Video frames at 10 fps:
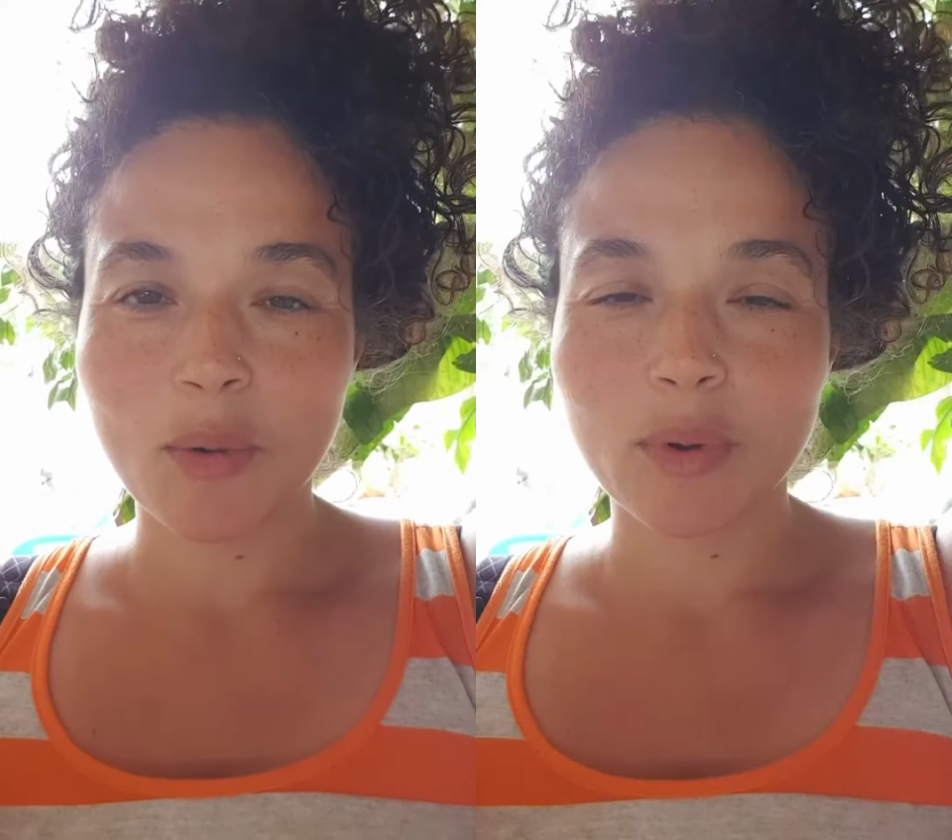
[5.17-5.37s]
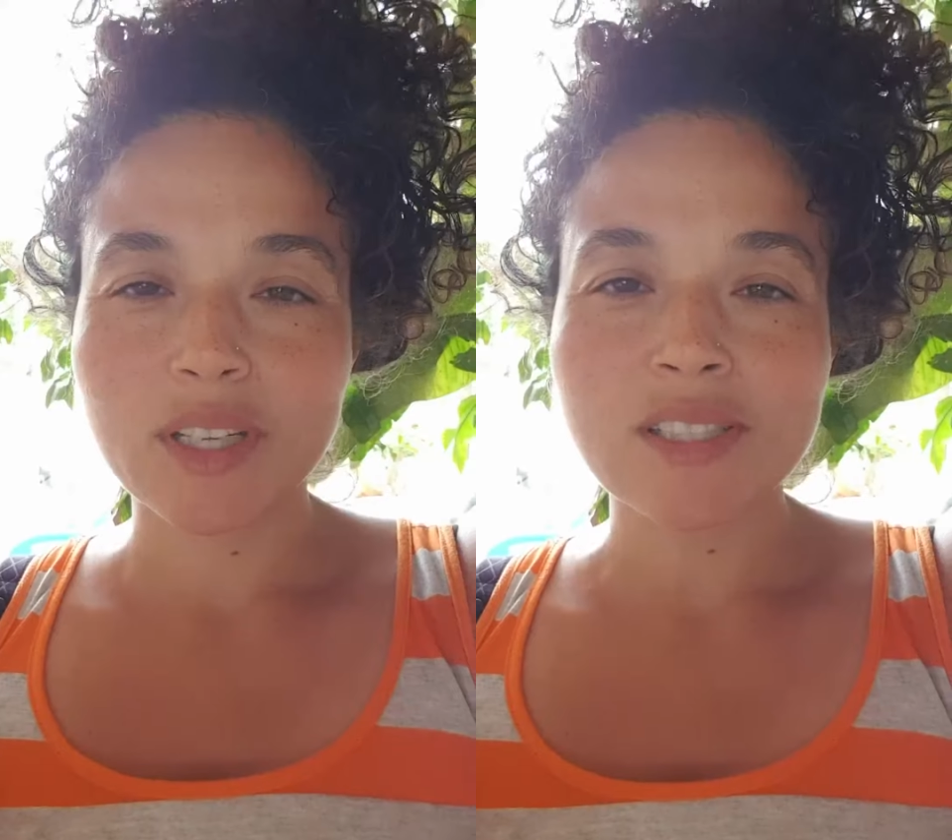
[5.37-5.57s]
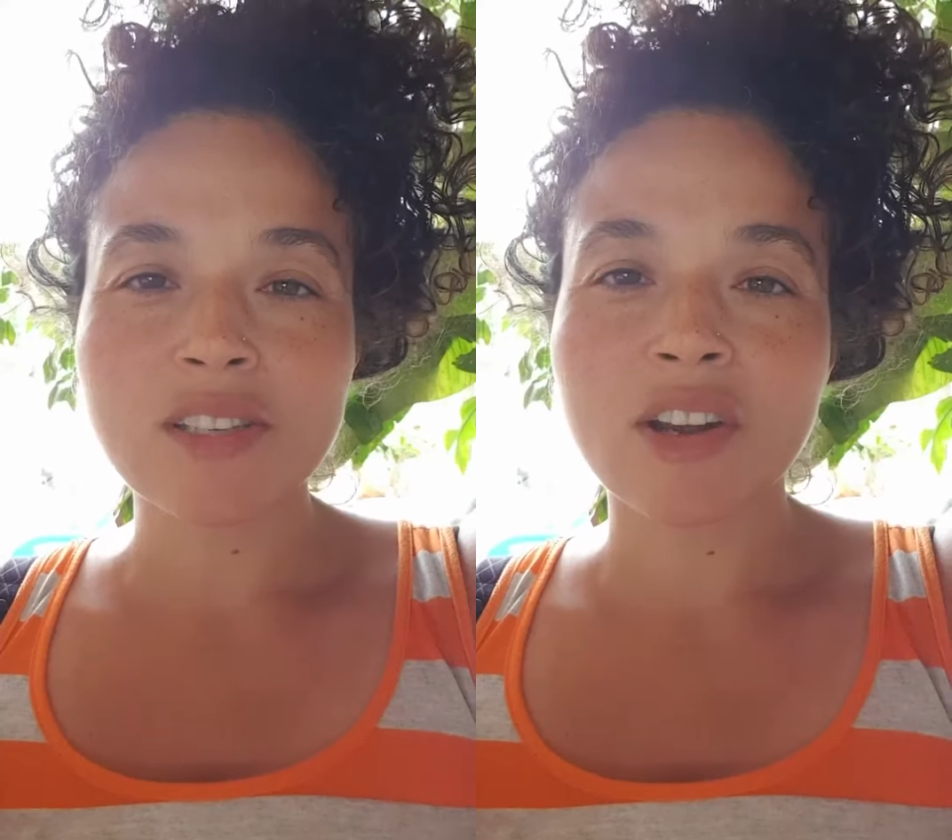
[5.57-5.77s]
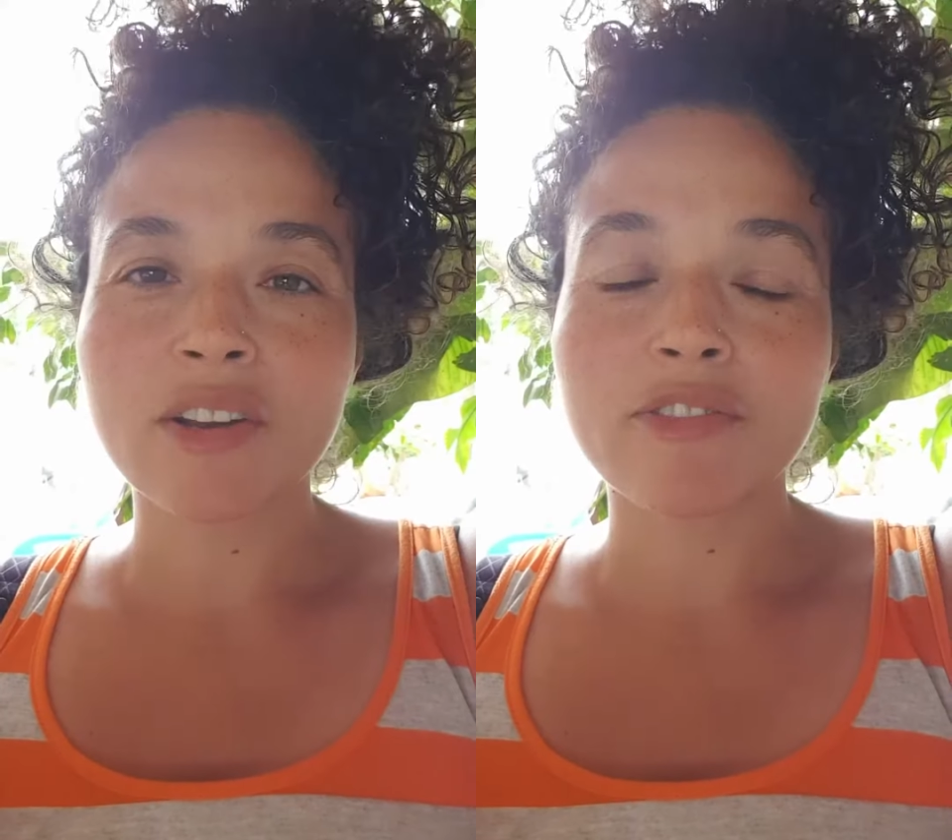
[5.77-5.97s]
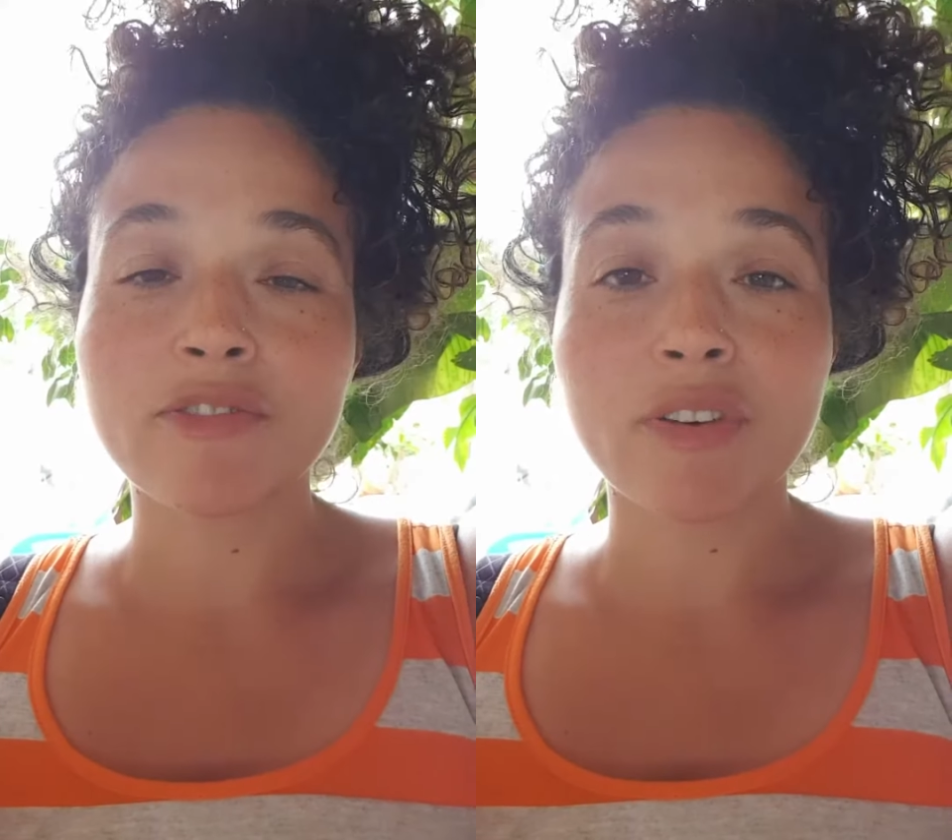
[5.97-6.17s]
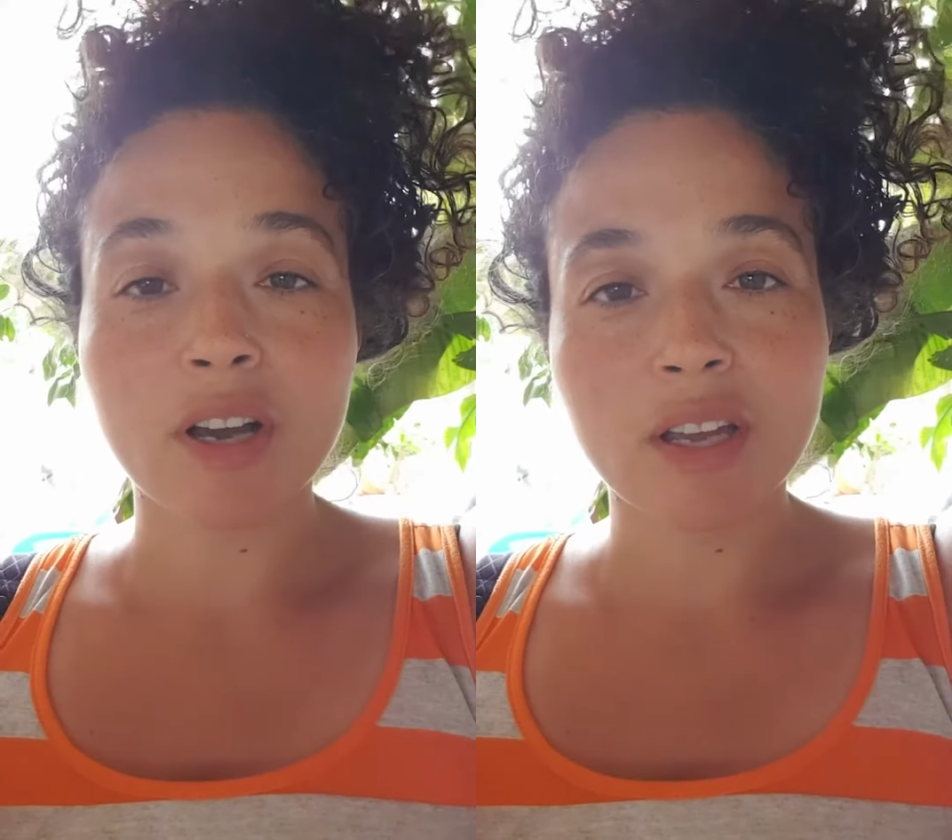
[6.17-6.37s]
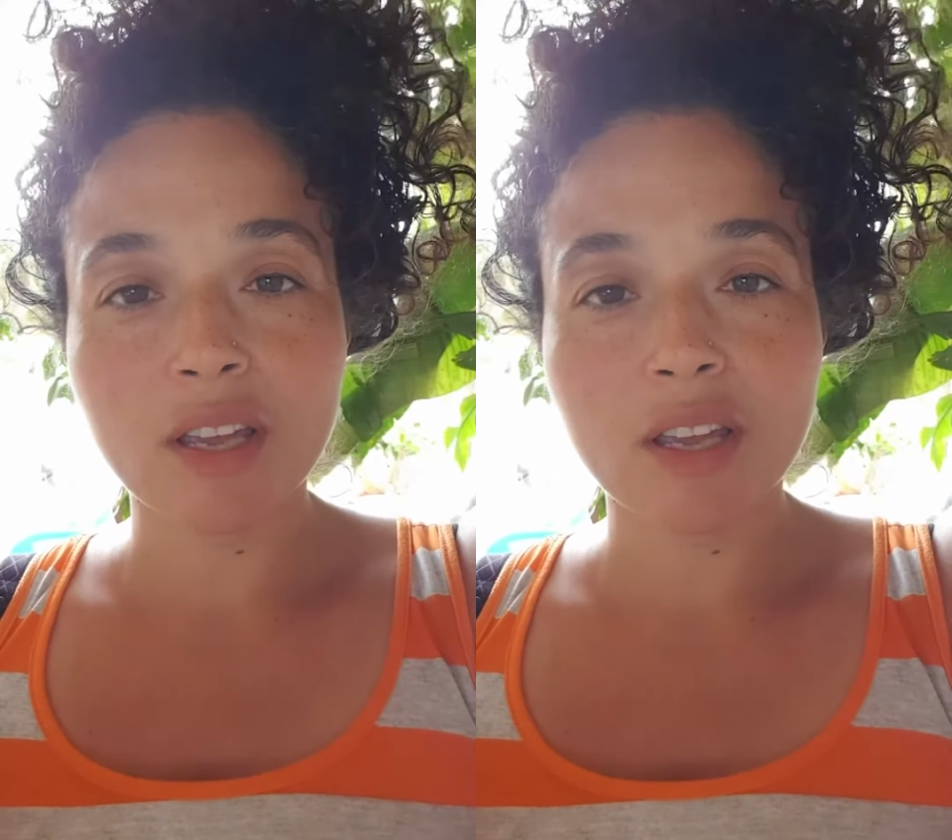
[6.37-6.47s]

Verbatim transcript: when it's not a fuck